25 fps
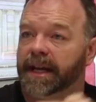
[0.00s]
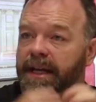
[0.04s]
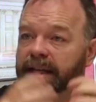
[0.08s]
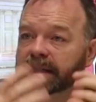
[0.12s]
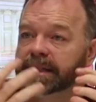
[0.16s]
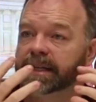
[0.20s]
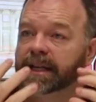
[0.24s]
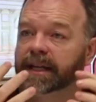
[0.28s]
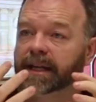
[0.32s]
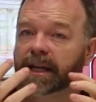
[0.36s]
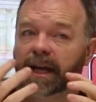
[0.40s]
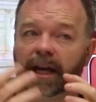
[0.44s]
is
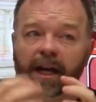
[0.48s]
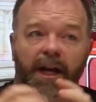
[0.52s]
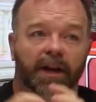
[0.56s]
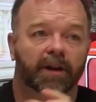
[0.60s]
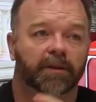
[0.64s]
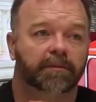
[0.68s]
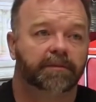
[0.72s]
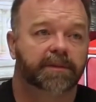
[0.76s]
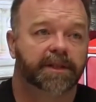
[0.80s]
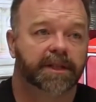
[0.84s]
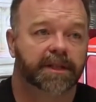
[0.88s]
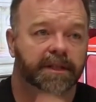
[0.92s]
going to
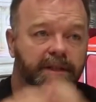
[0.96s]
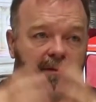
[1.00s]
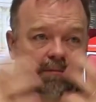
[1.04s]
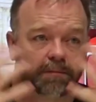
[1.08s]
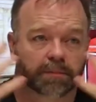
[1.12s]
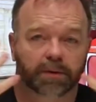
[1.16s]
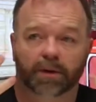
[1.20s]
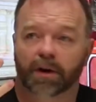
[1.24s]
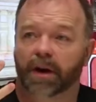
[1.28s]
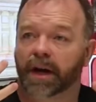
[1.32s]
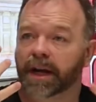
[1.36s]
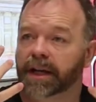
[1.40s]
help just
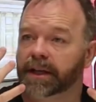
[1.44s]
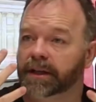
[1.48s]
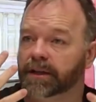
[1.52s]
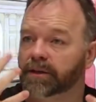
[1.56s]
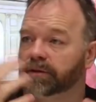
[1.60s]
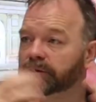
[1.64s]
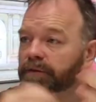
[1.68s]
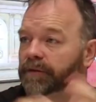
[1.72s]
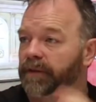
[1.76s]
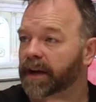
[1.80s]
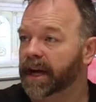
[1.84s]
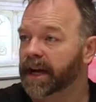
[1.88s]
brighten
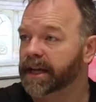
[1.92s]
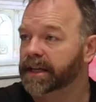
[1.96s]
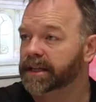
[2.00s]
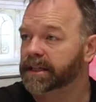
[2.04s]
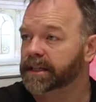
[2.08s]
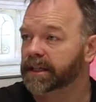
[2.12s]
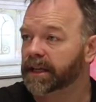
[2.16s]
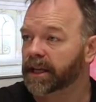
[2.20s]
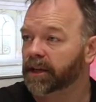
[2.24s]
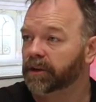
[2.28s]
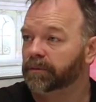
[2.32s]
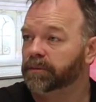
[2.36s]
your face
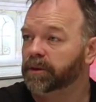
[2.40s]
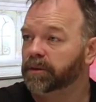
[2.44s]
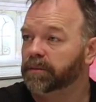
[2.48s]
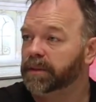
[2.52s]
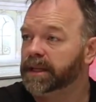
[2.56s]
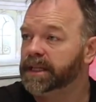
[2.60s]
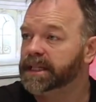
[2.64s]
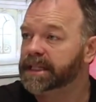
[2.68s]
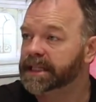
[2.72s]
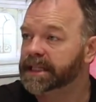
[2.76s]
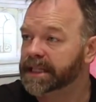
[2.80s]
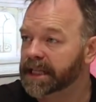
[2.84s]
and help you
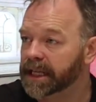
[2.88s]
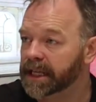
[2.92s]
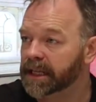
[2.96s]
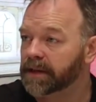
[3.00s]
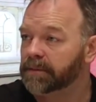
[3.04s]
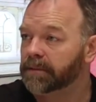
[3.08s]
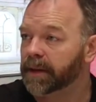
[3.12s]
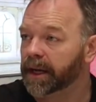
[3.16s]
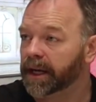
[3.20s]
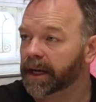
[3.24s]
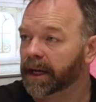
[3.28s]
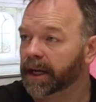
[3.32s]
be seen
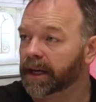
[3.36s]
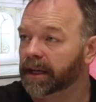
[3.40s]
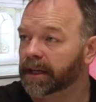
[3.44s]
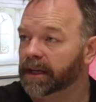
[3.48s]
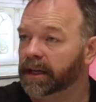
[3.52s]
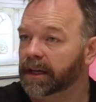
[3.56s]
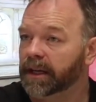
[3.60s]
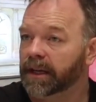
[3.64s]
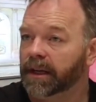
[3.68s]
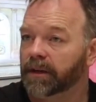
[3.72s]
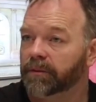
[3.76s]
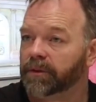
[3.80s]
better,
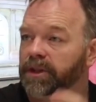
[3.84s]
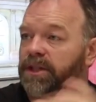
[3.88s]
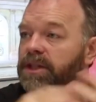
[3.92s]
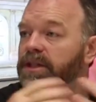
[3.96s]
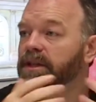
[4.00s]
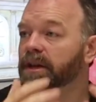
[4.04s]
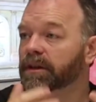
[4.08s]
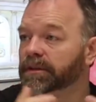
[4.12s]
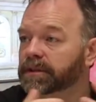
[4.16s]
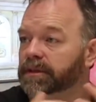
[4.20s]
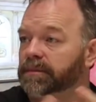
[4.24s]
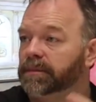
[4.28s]
which is
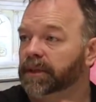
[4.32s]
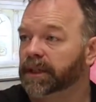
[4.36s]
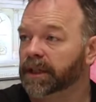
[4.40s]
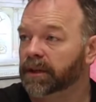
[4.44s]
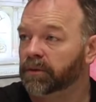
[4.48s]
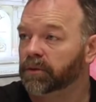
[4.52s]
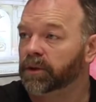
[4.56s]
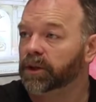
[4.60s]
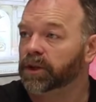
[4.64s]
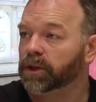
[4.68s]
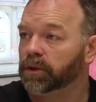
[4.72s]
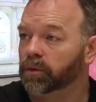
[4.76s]
ultimately
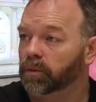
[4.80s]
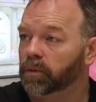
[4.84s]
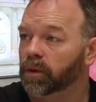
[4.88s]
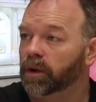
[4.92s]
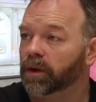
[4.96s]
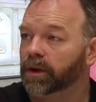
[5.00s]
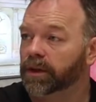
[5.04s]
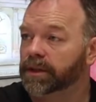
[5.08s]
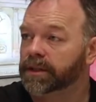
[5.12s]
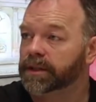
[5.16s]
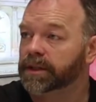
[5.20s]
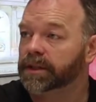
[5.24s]
what you
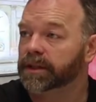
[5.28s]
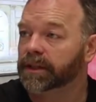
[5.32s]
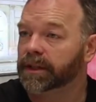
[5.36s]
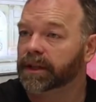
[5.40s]
want.